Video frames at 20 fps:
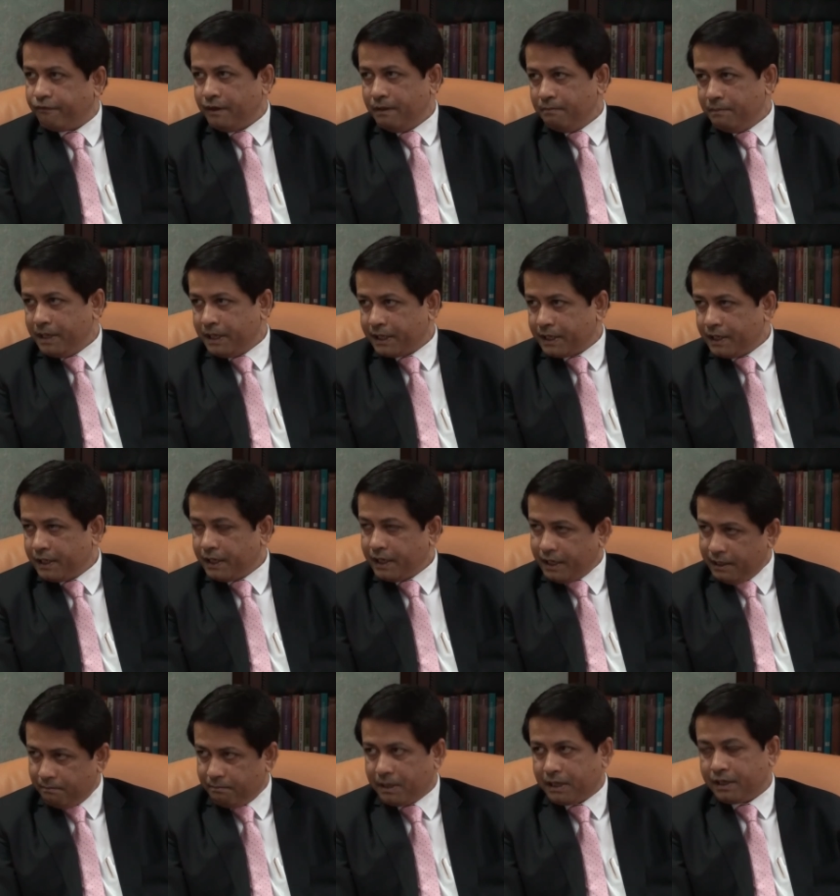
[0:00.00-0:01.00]
filmmaking
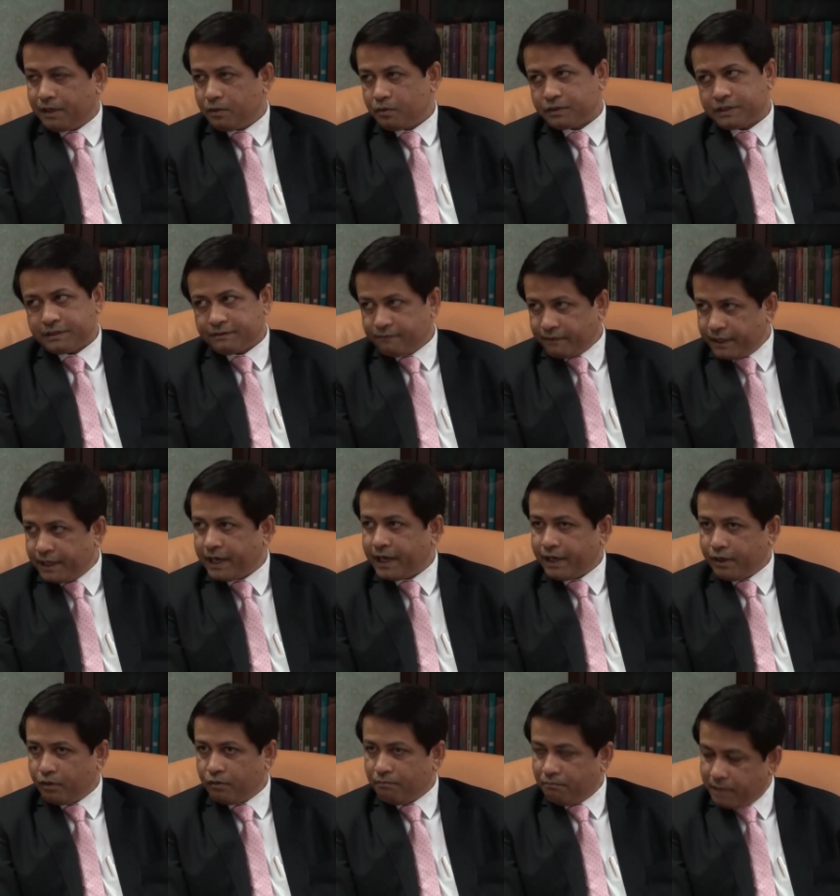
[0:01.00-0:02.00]
in Belarus. It's very
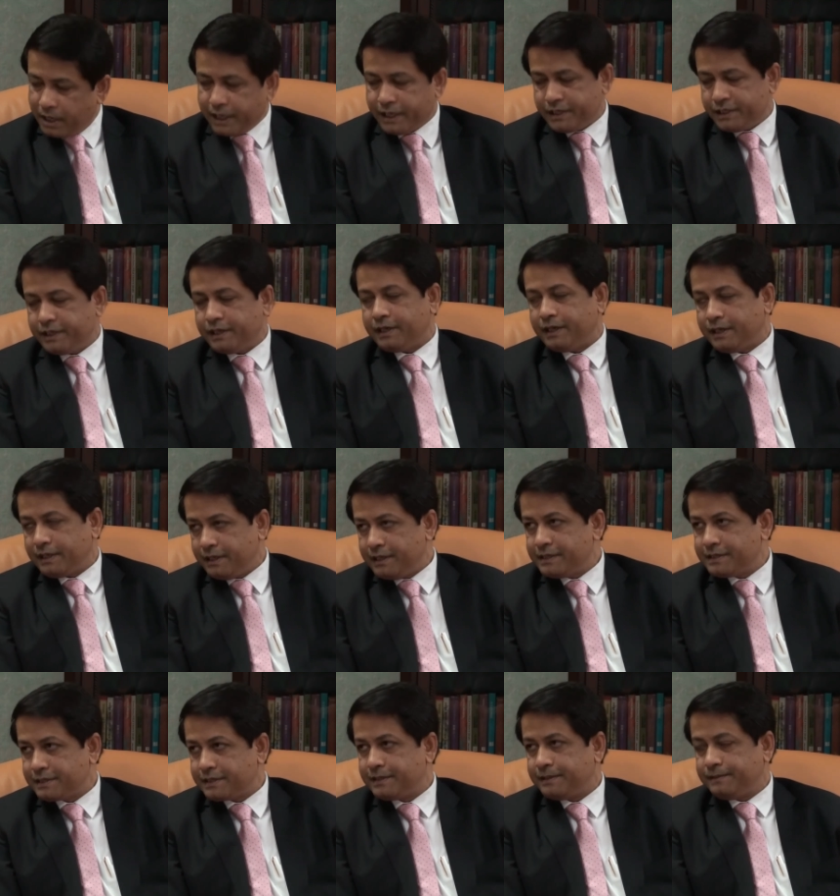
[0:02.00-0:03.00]
high on my agenda, at
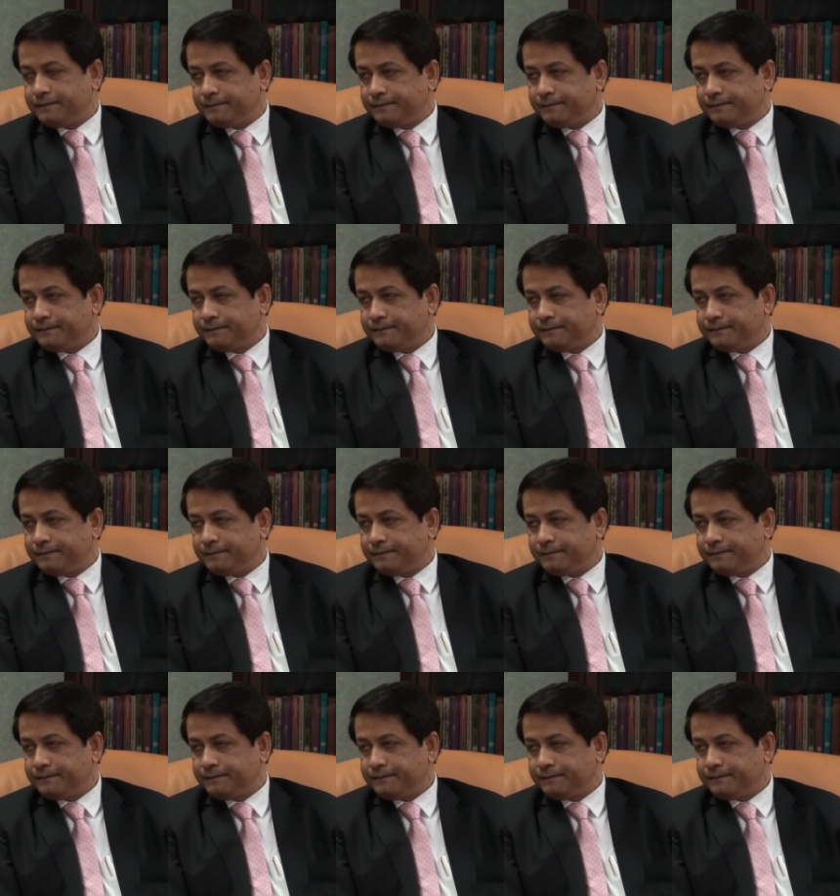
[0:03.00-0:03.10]
least.